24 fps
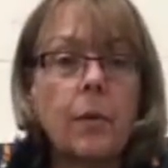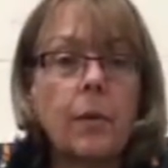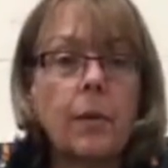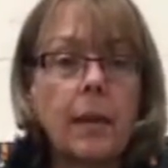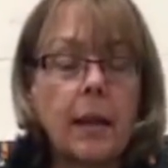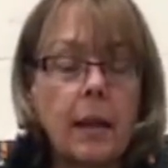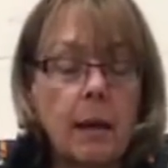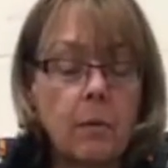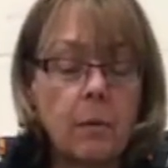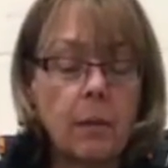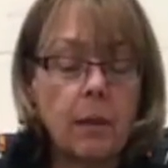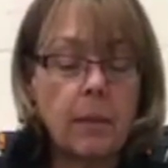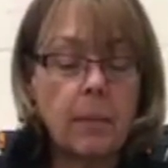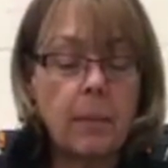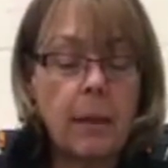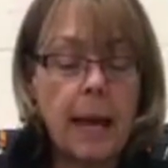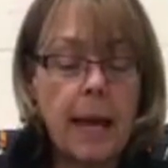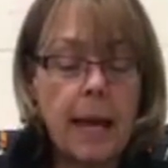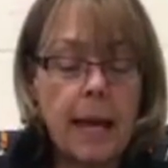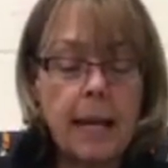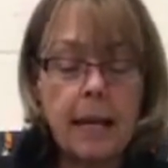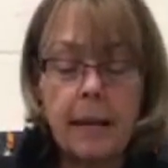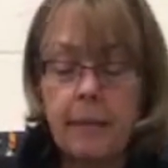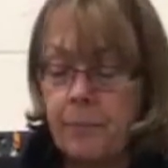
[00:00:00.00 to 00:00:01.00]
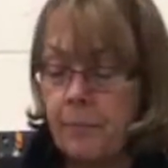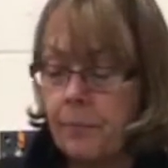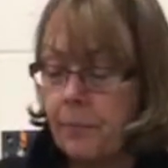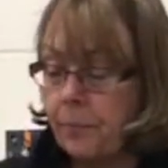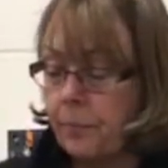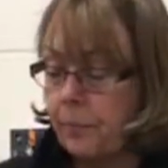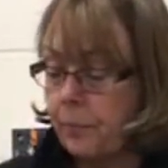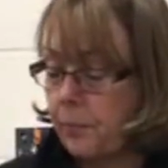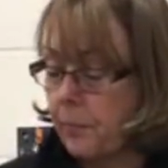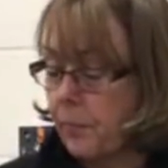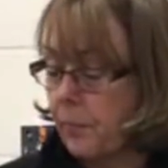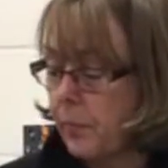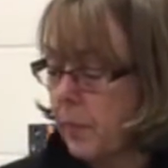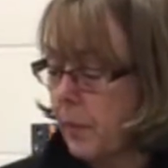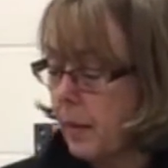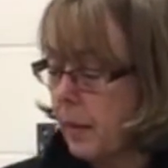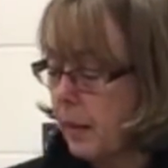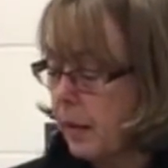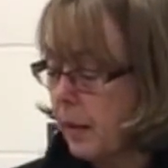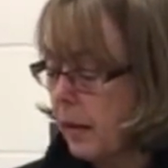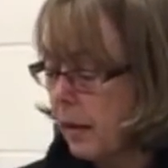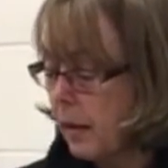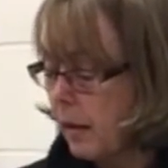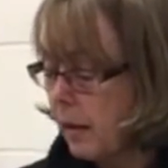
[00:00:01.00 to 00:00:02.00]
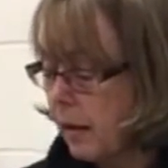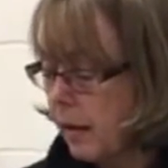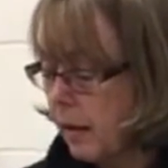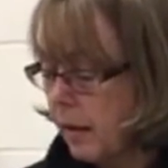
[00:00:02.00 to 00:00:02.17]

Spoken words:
the shape on there with the pen.